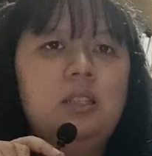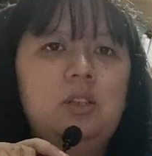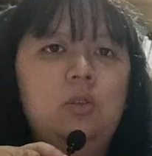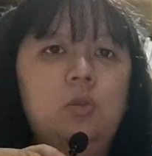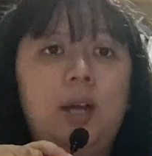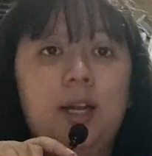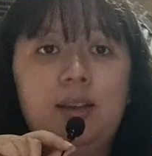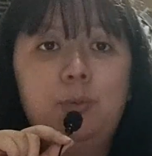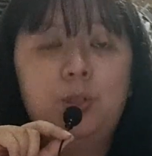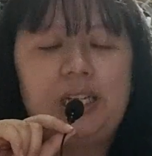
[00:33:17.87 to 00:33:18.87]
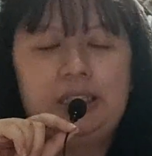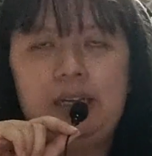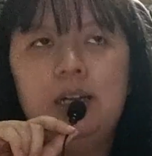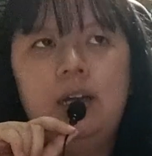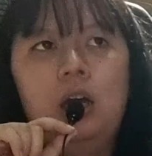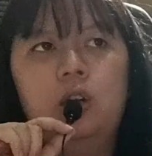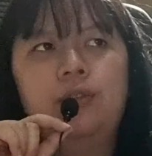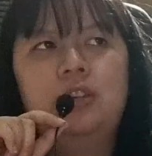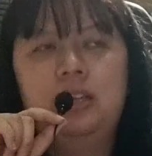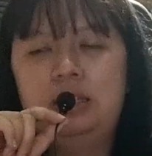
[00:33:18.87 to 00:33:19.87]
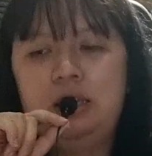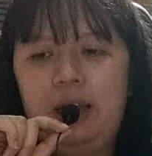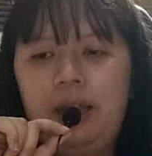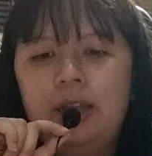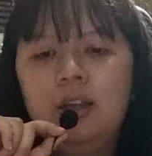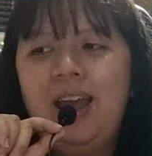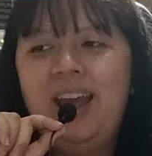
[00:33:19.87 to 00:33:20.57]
into Gata Butata out of 69